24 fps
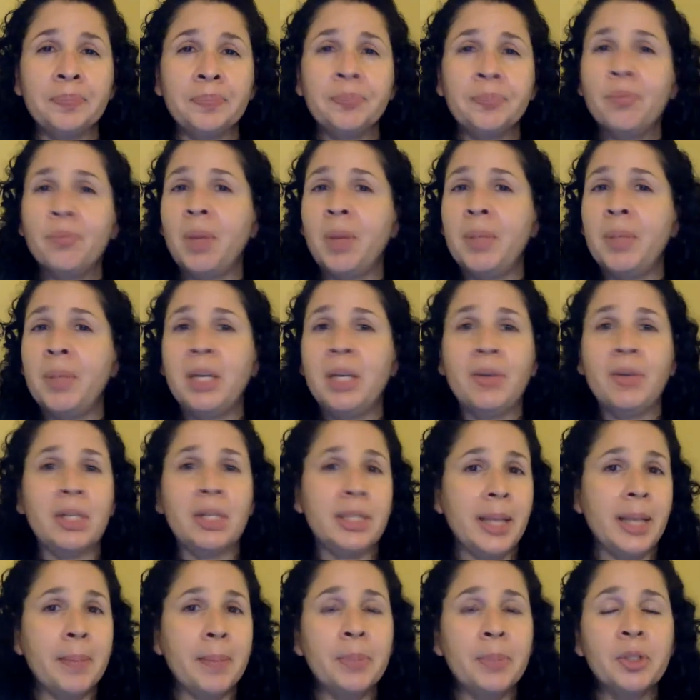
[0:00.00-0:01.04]
maybe give
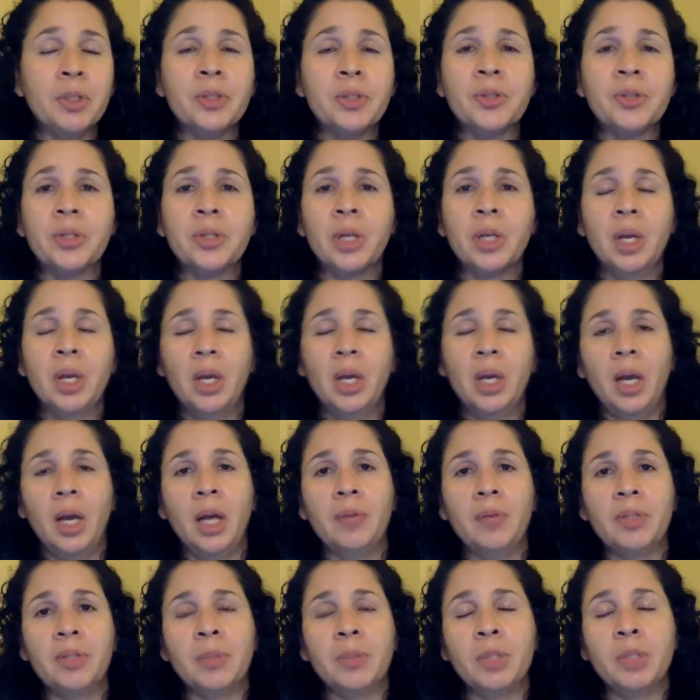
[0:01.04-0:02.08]
examples
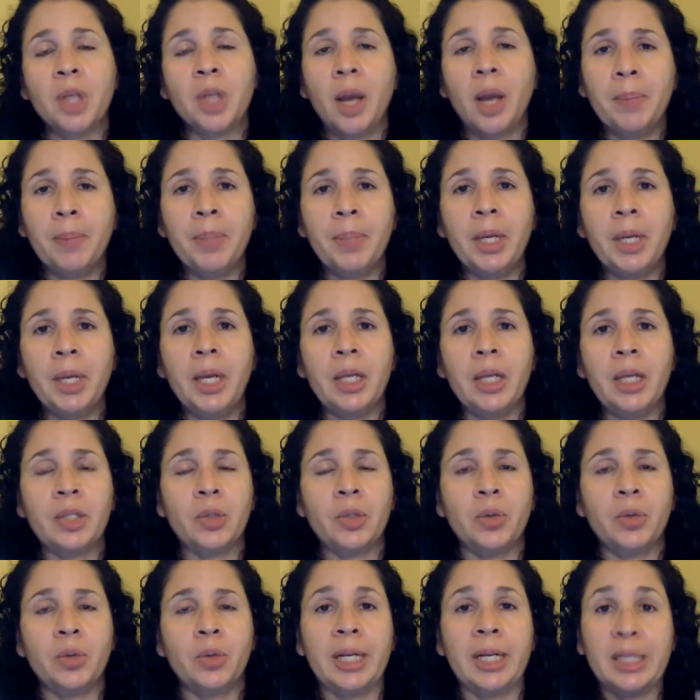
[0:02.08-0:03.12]
of some topics
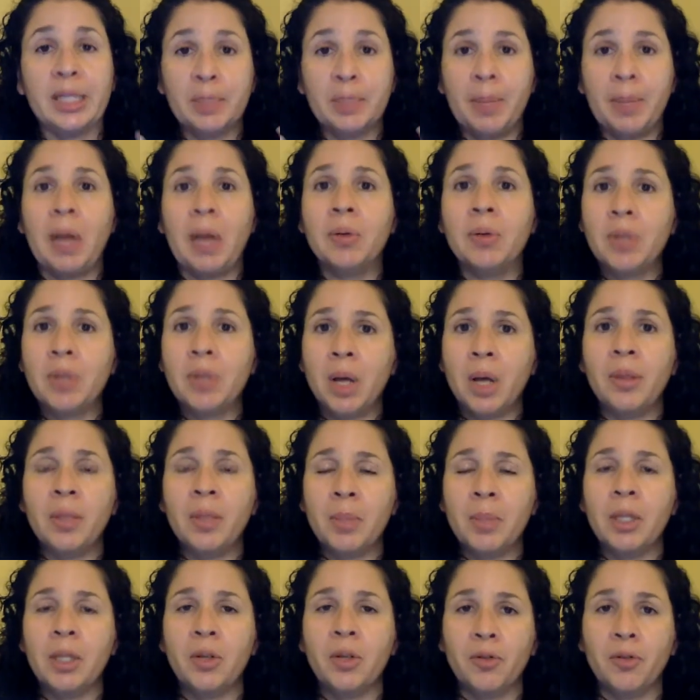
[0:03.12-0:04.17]
or expound on
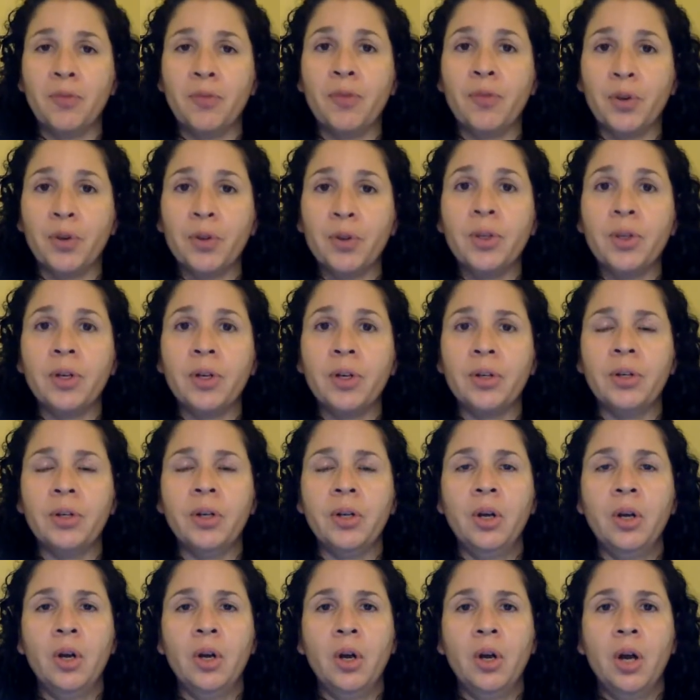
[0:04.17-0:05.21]
them a little further.
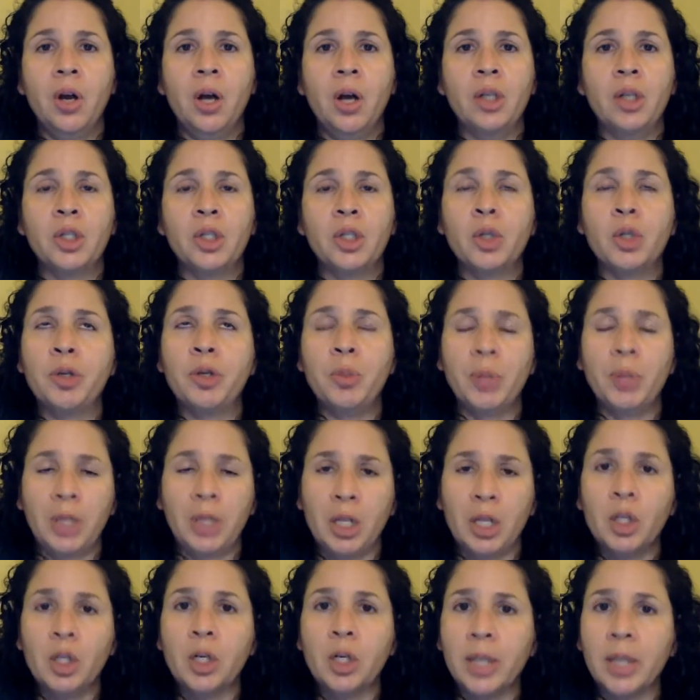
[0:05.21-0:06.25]
Show you what
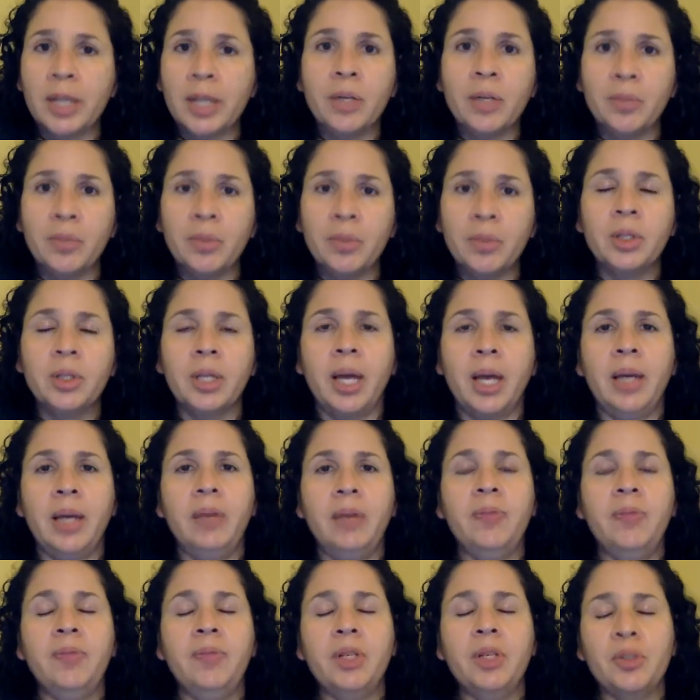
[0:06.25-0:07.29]
they look like in real
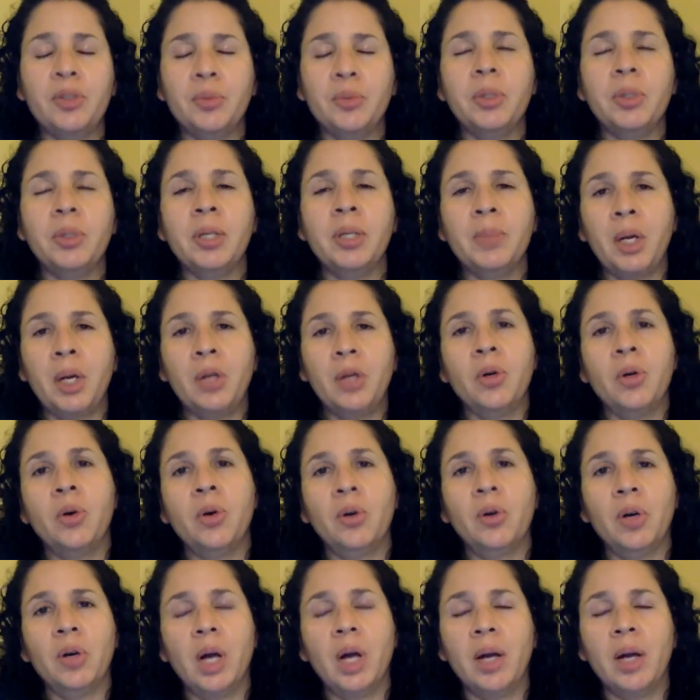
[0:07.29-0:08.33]
life is really my
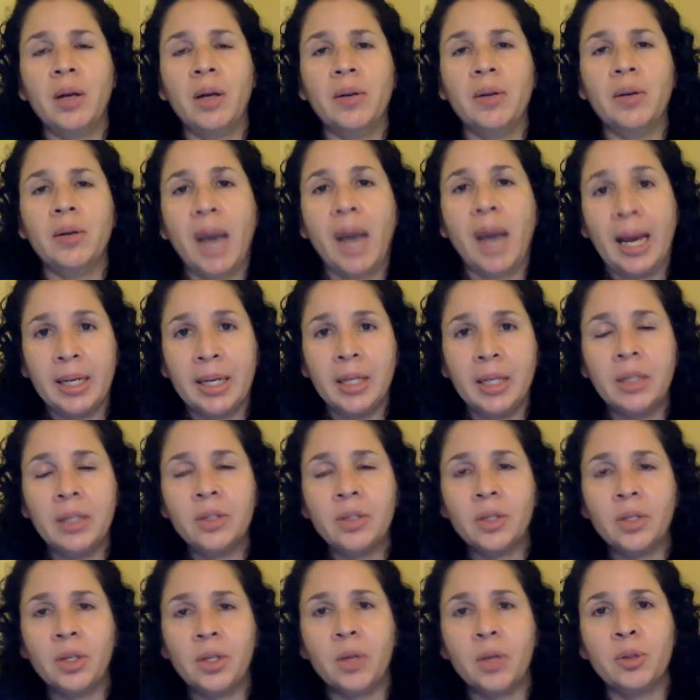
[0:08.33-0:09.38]
goal of adding
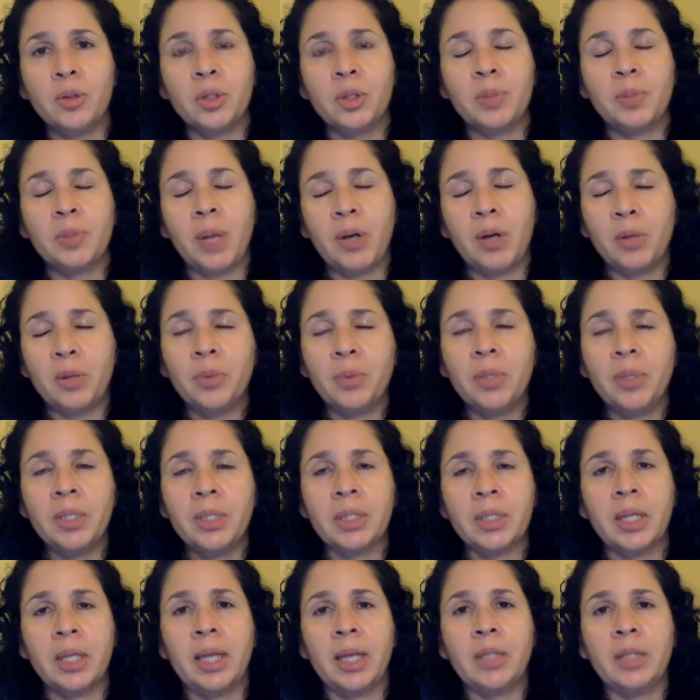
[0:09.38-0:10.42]
to those PowerPoint
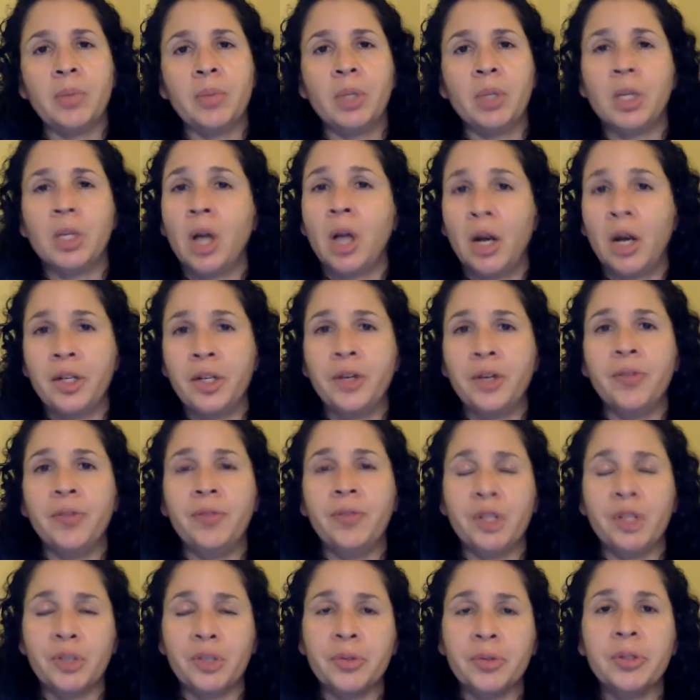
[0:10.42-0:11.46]
slides with an audio
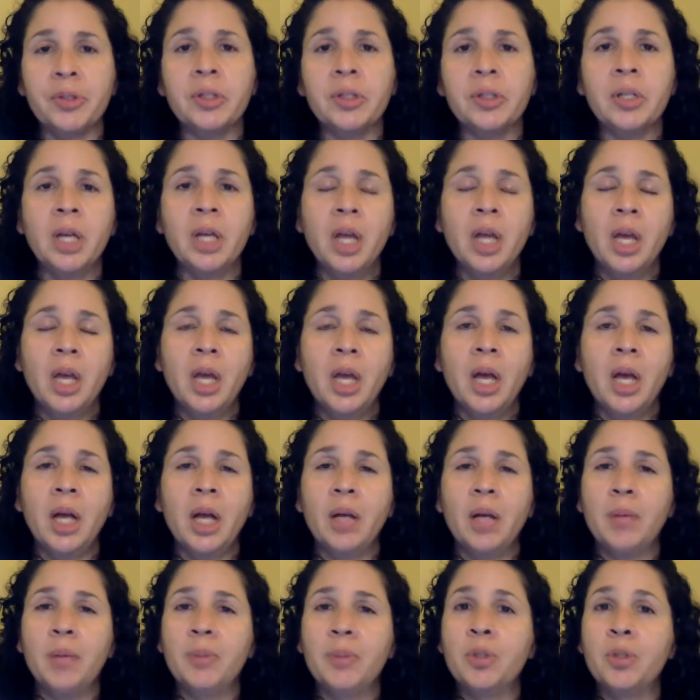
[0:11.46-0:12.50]
visual.
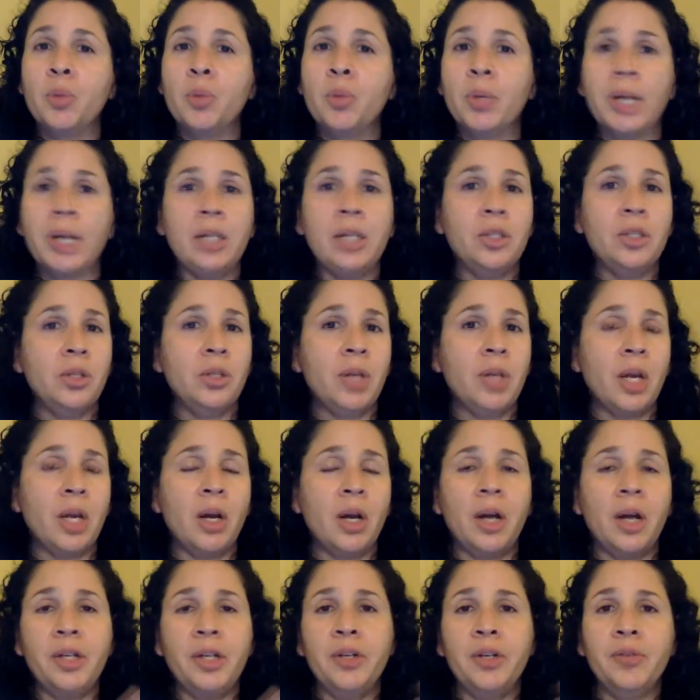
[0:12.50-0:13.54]
So when I do that
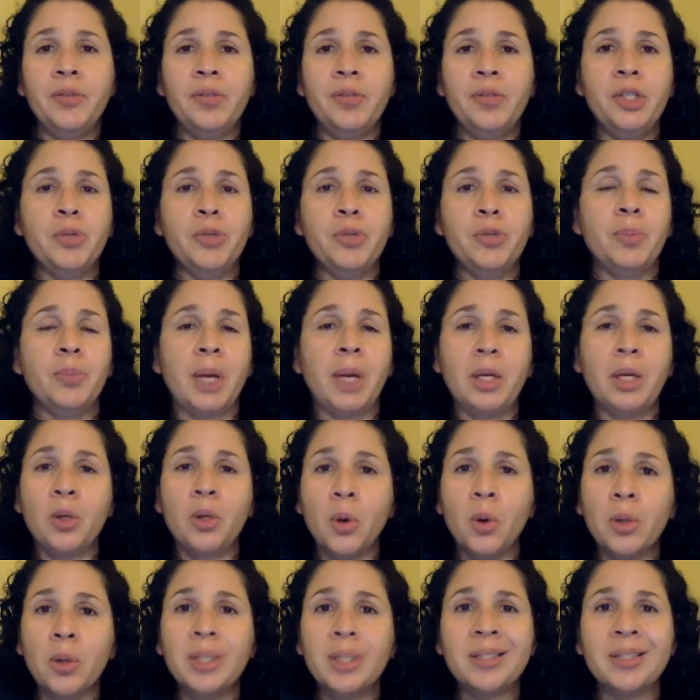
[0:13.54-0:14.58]
audio visual, my
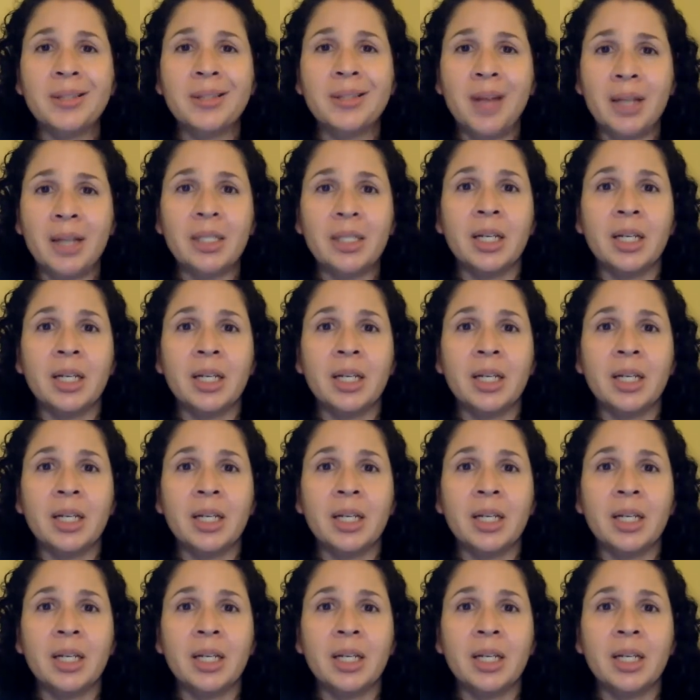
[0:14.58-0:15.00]
goal is not to